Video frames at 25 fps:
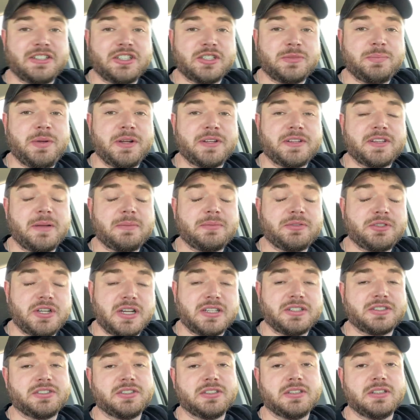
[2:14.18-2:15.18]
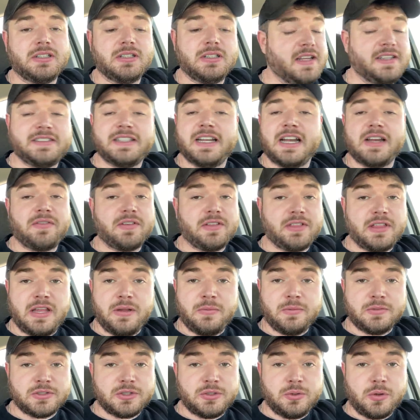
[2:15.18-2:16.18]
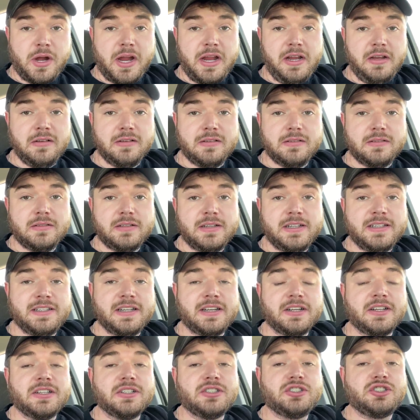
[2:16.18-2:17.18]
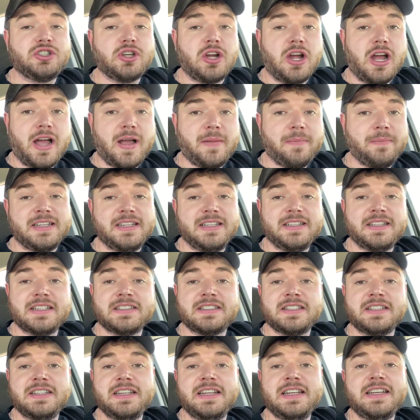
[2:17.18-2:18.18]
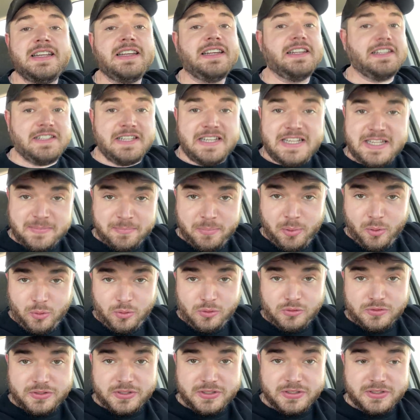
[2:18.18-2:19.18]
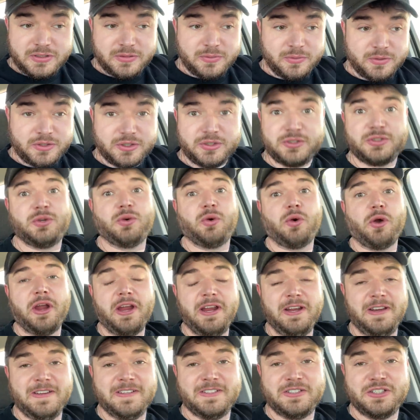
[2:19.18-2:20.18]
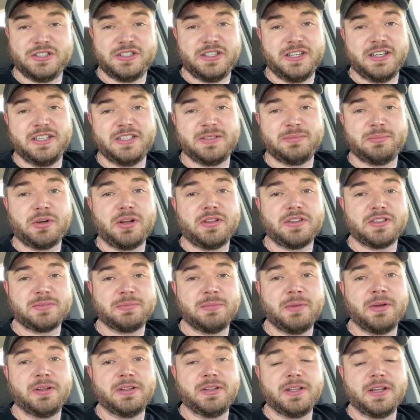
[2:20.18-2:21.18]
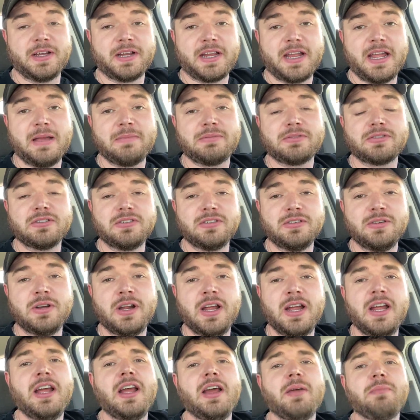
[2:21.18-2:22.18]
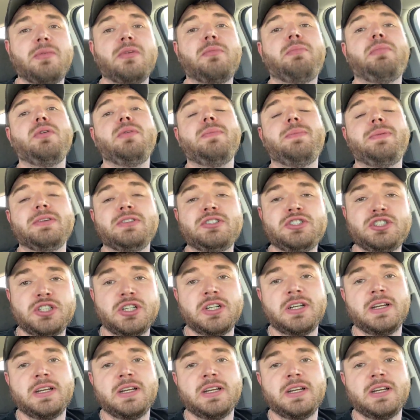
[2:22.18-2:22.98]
I just picked up Chester. They said everything was great. He did a good job. He doesn't need any teeth pulled, which is great. It's just that his breath smelled like absolute poo poopage.